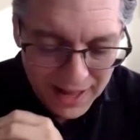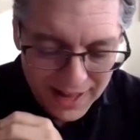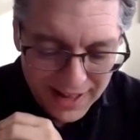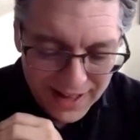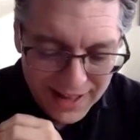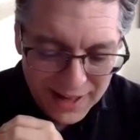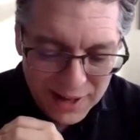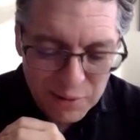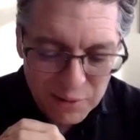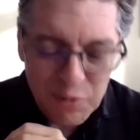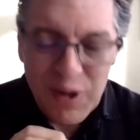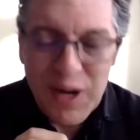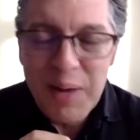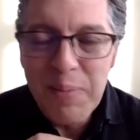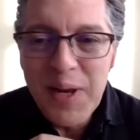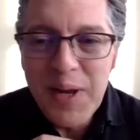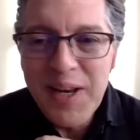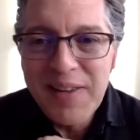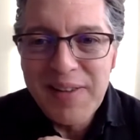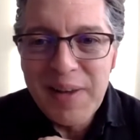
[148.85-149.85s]
Uh, what I
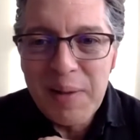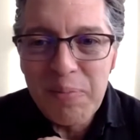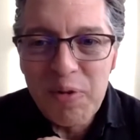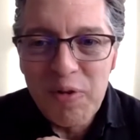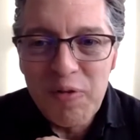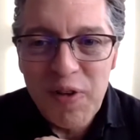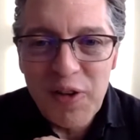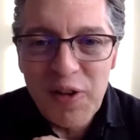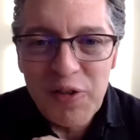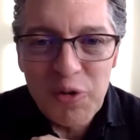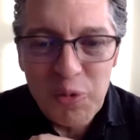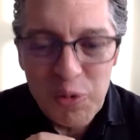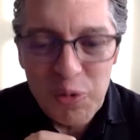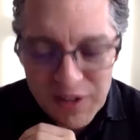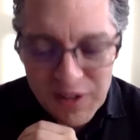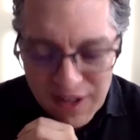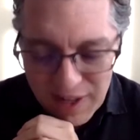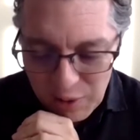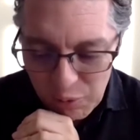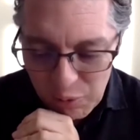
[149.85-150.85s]
mean is that Professor
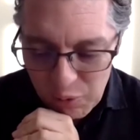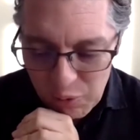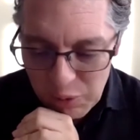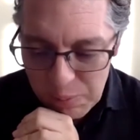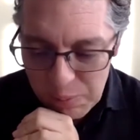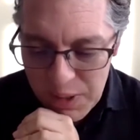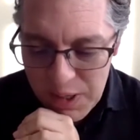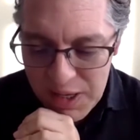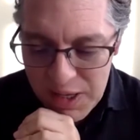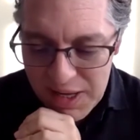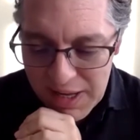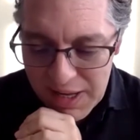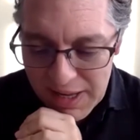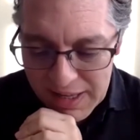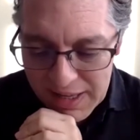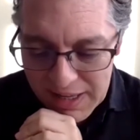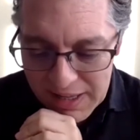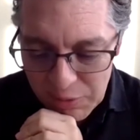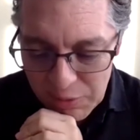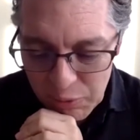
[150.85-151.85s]
Udel will be
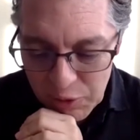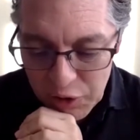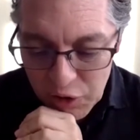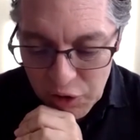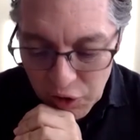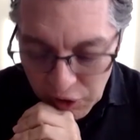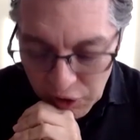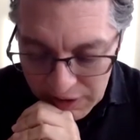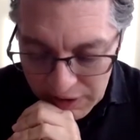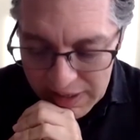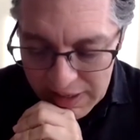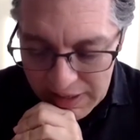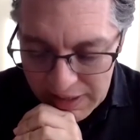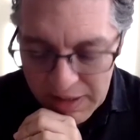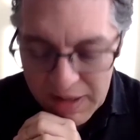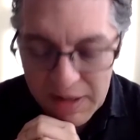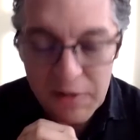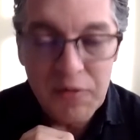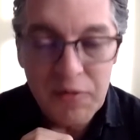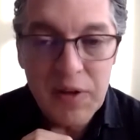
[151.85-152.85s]
uh, returning
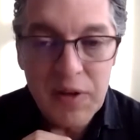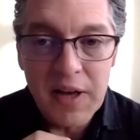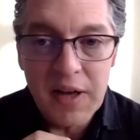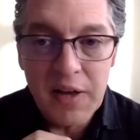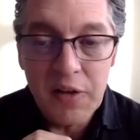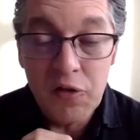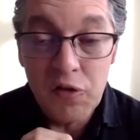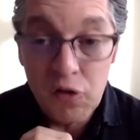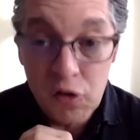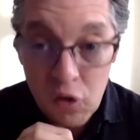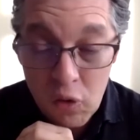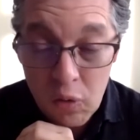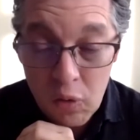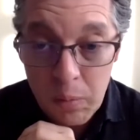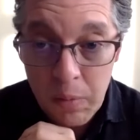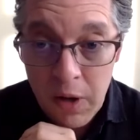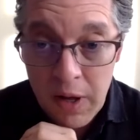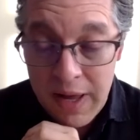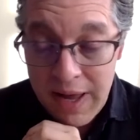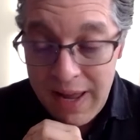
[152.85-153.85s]
uh, via
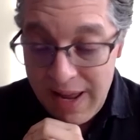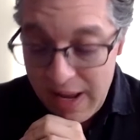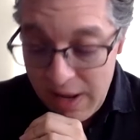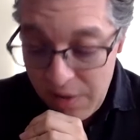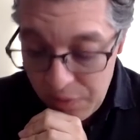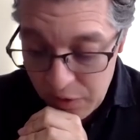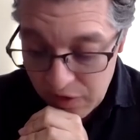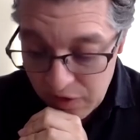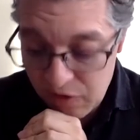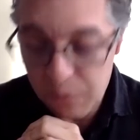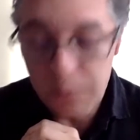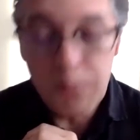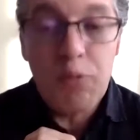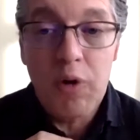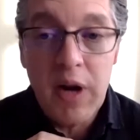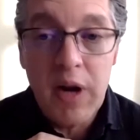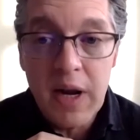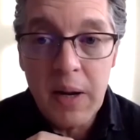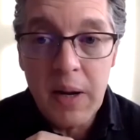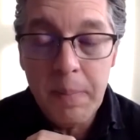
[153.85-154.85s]
Zoom in the
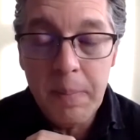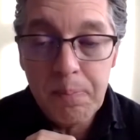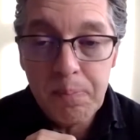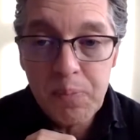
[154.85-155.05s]
spring,